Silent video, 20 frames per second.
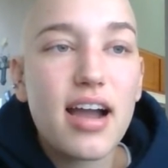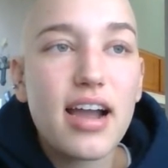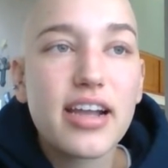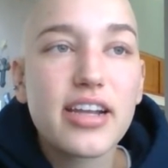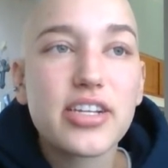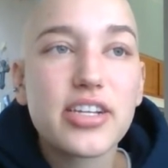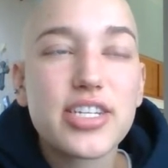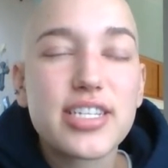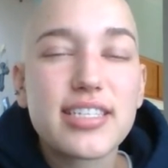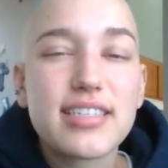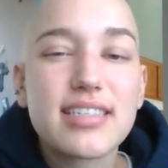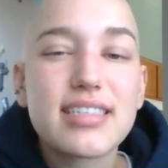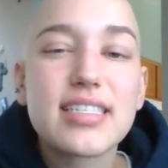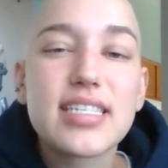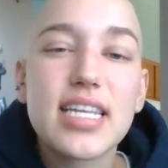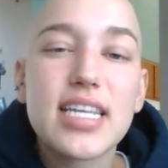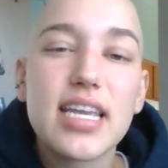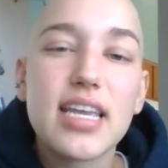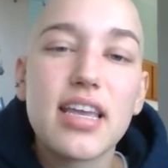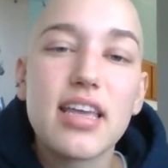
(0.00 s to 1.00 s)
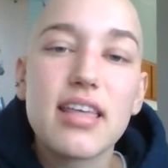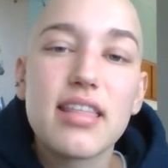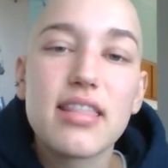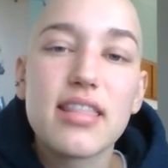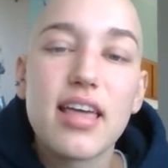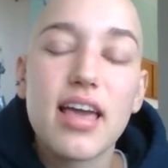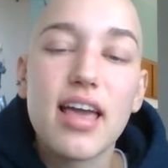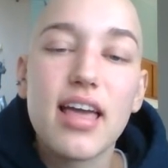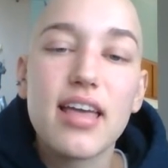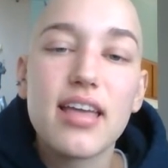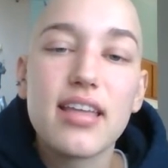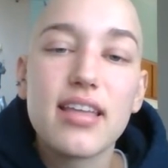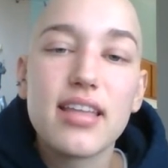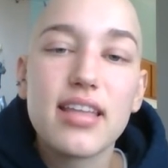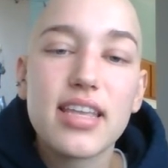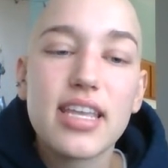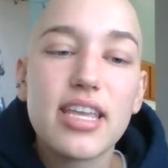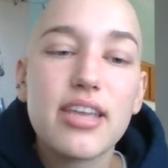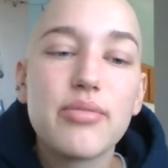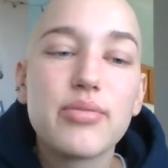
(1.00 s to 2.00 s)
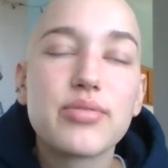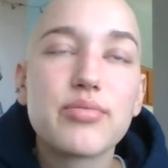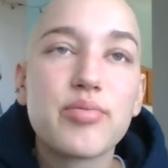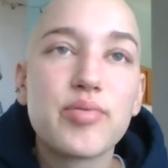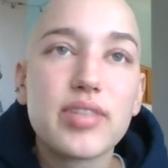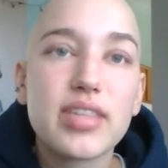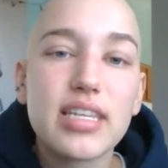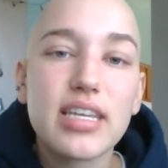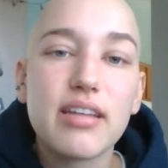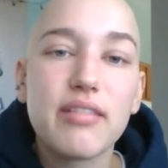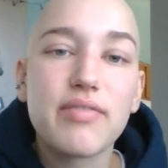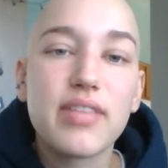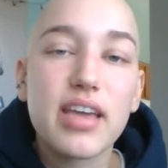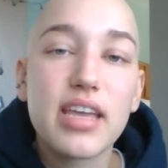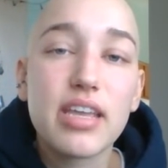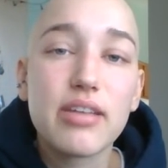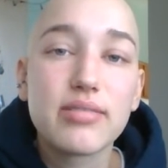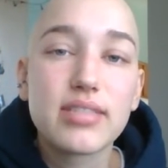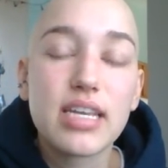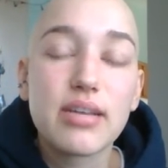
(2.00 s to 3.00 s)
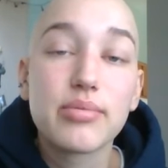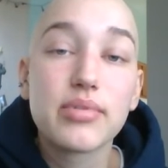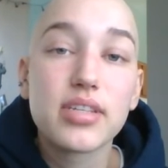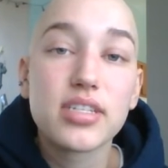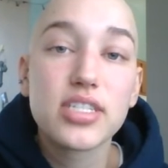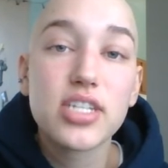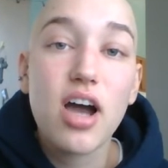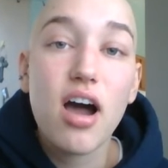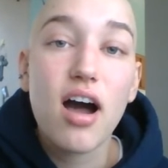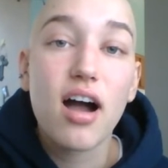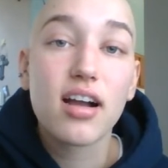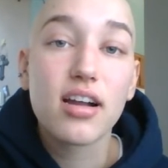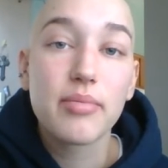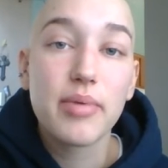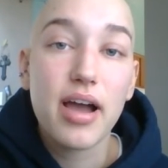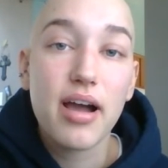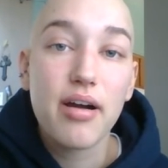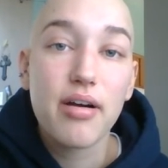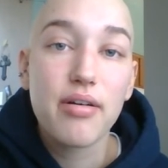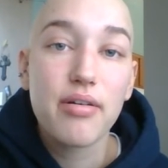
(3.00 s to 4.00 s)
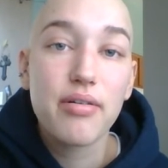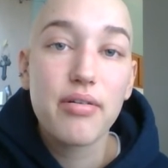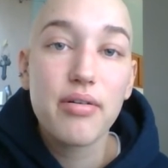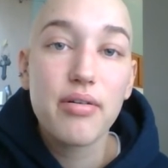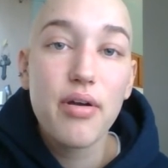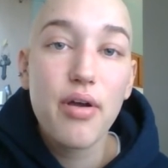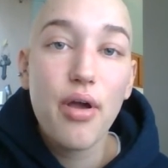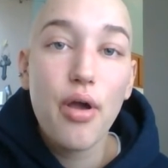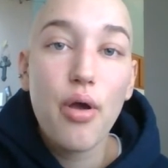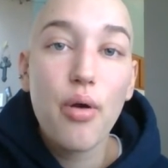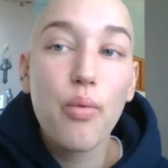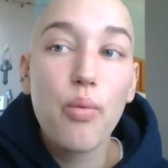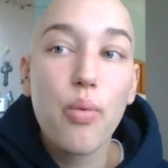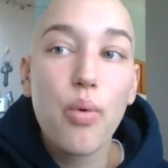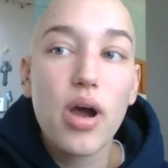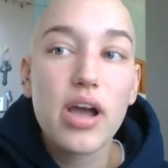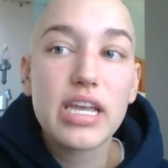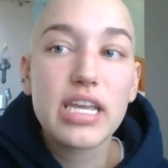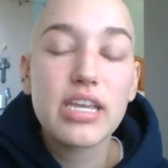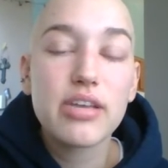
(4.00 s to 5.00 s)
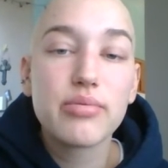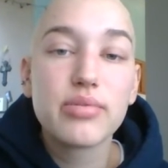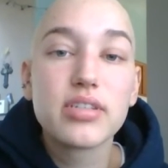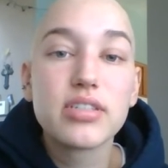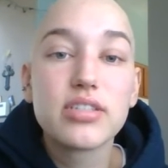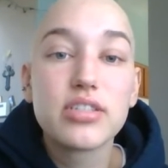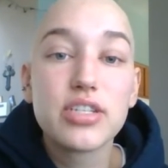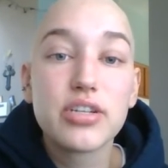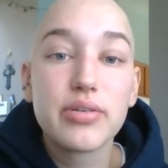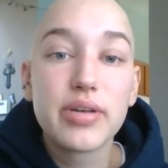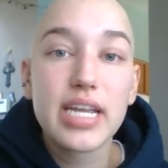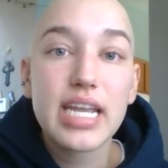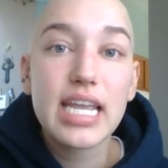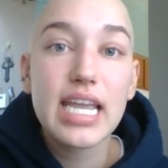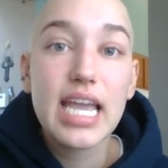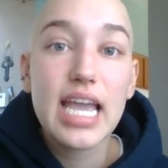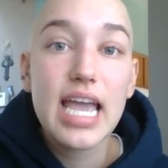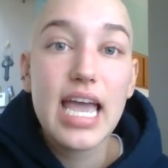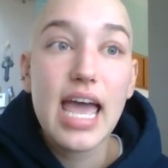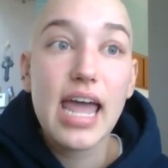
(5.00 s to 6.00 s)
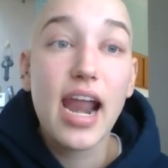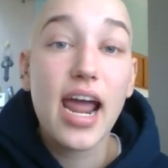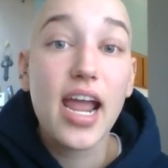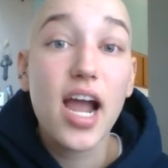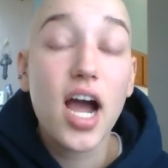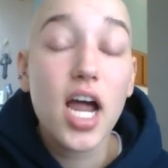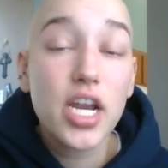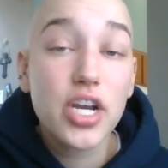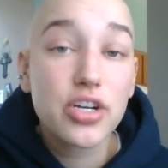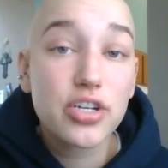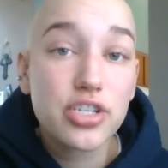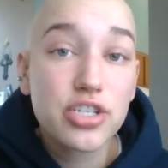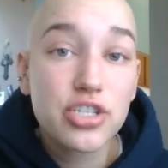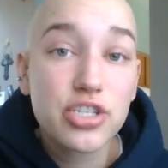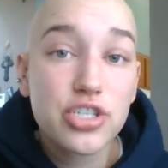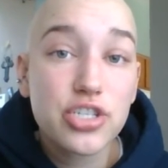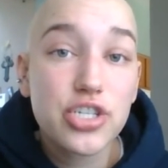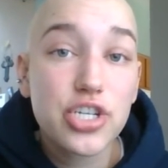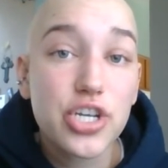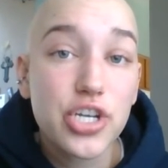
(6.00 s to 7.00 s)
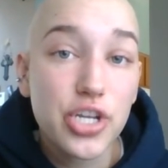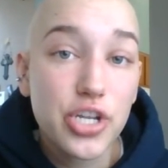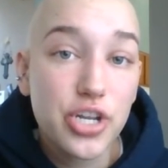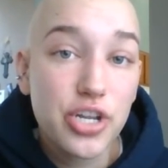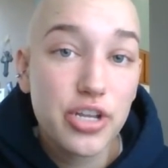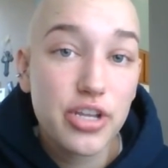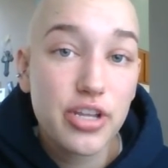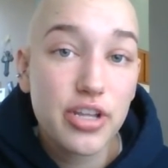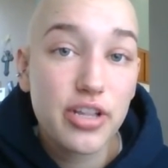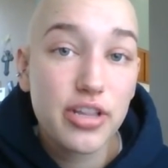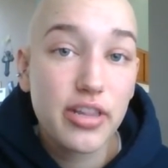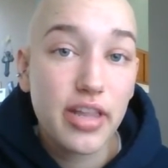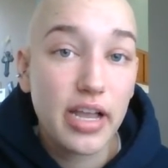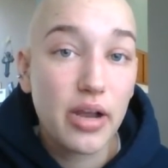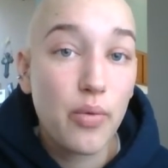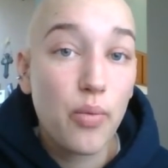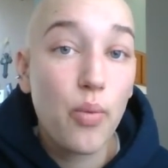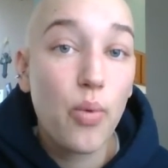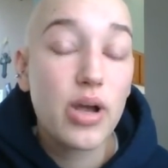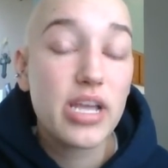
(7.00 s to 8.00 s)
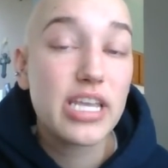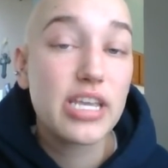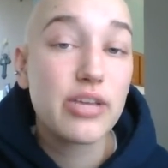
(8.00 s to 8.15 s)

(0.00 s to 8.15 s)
I could just see it, that he was relieved that he was able to talk about what he was doing, and I understood, like, what